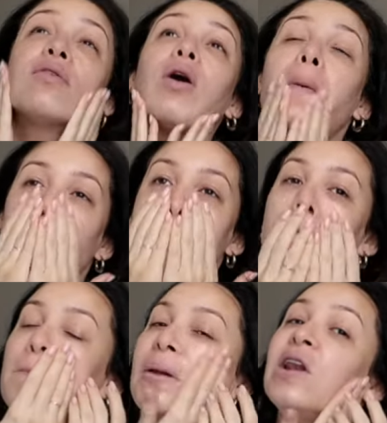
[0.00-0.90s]
I've got
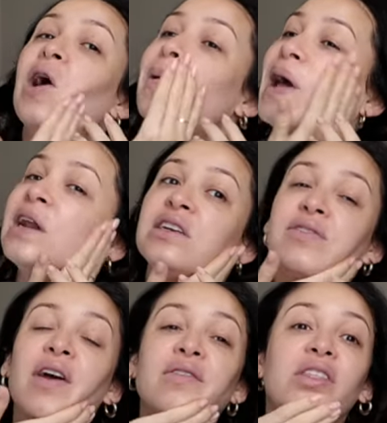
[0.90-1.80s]
low energy
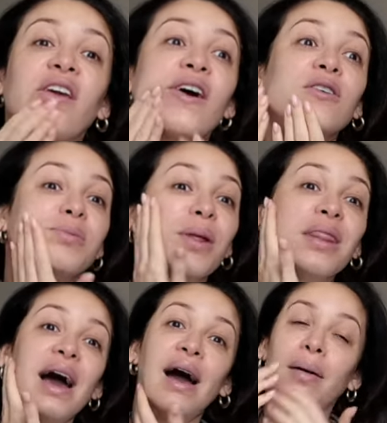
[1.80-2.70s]
for everything else, but
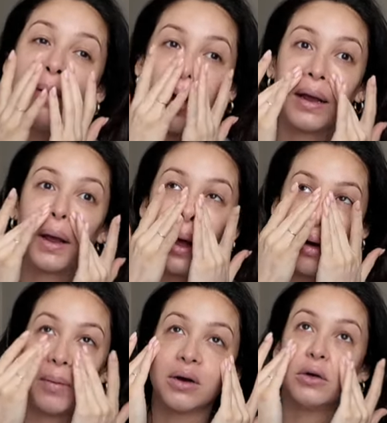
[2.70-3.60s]
that I'm like,
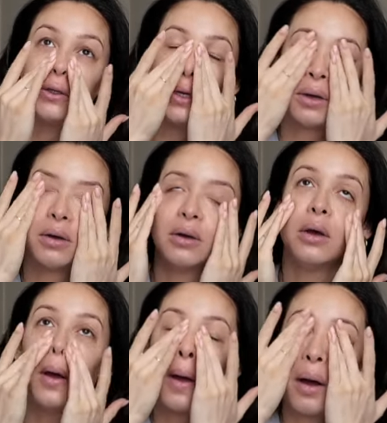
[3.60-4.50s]
oh my god,
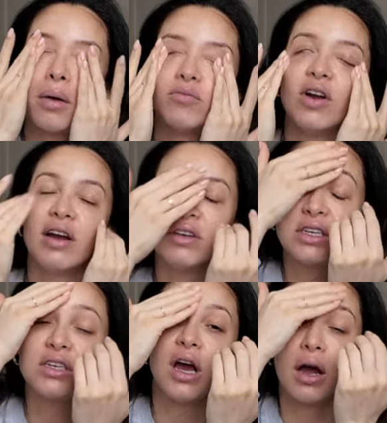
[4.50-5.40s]
I'm raring
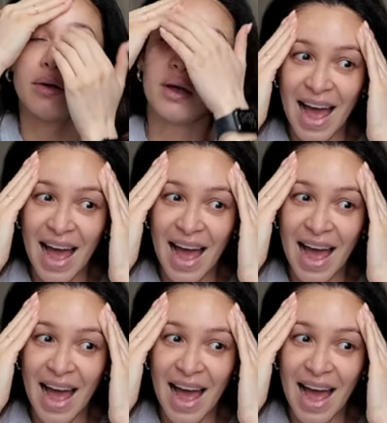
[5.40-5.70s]
to go.